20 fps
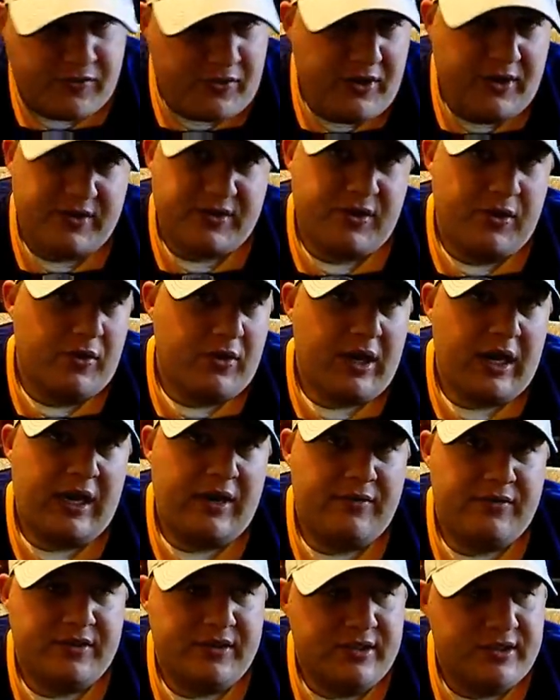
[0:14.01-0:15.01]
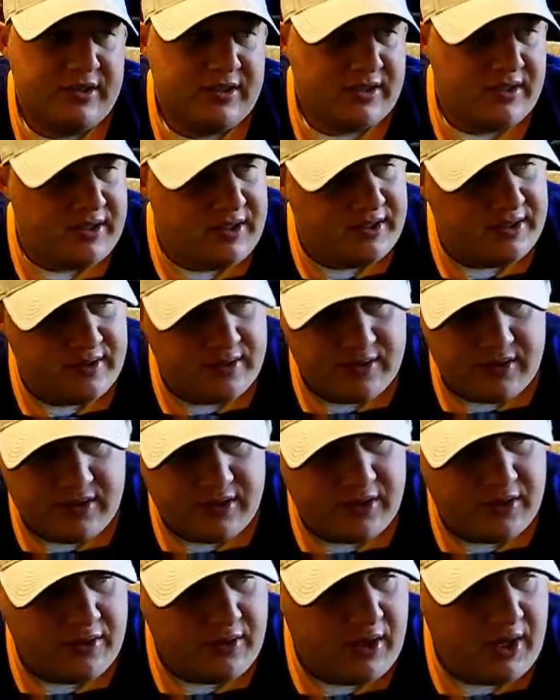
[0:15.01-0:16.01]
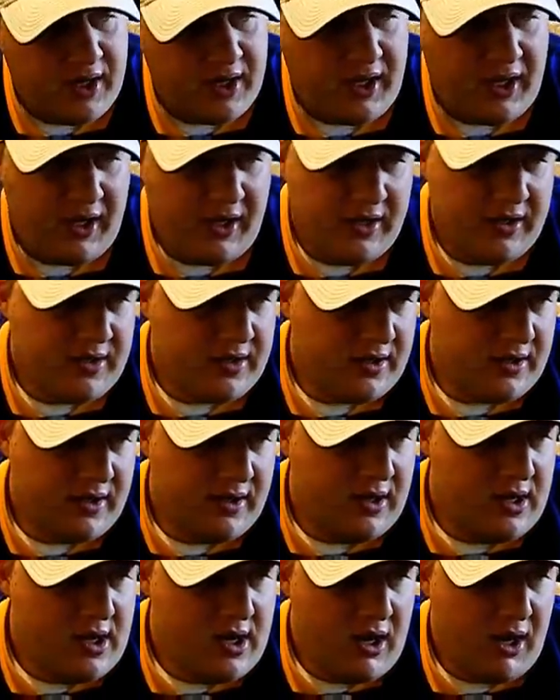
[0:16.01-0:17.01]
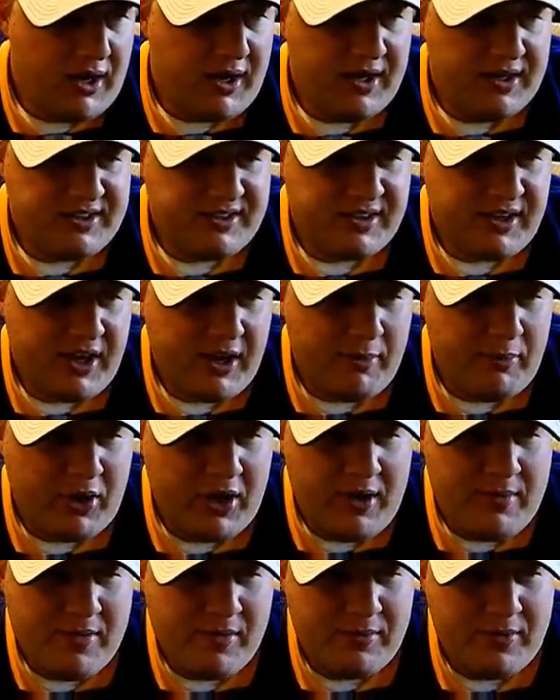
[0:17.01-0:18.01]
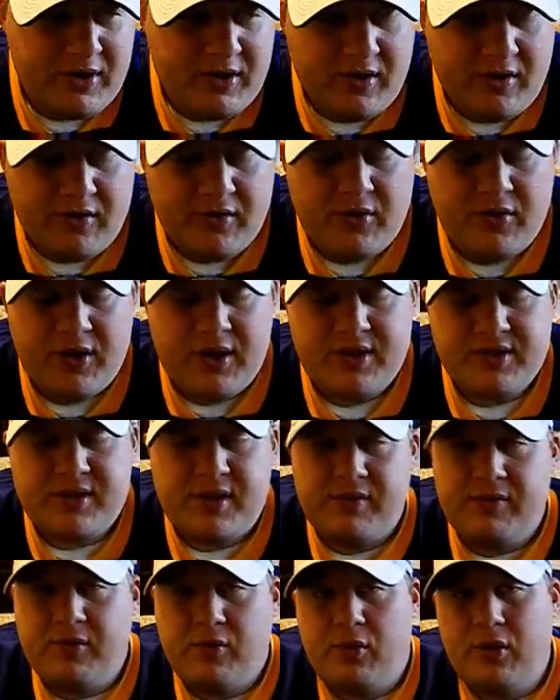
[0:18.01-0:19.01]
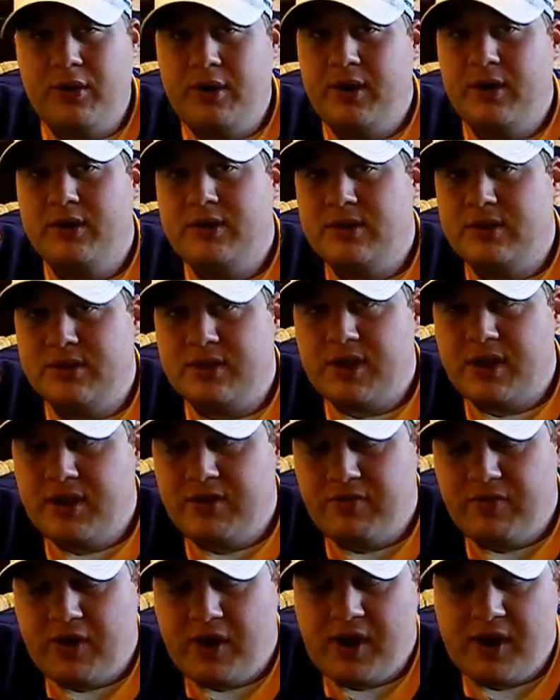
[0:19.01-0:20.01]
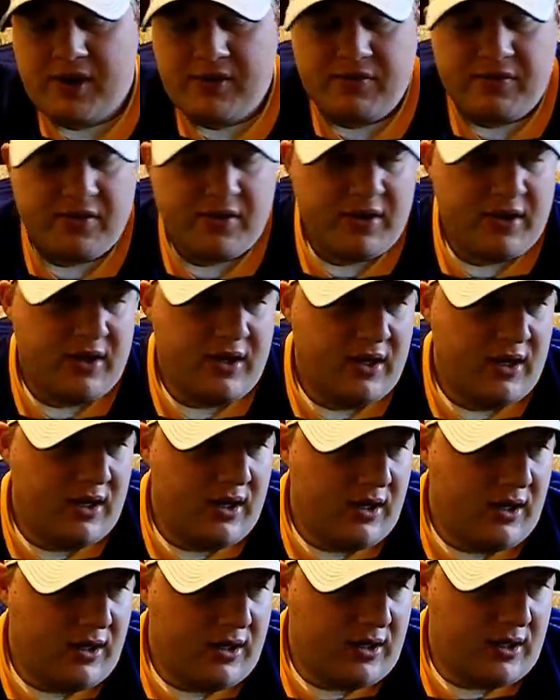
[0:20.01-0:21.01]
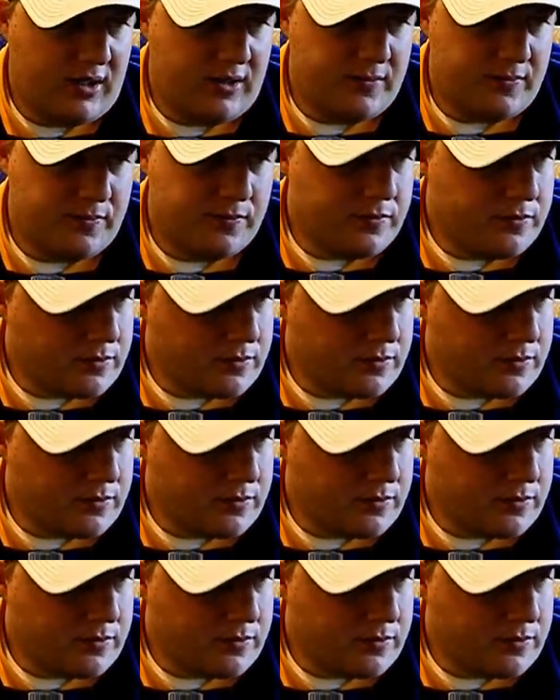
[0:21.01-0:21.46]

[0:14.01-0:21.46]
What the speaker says: Free has no confidence, and I can't say I blame him. You guys haven't won here since '85. And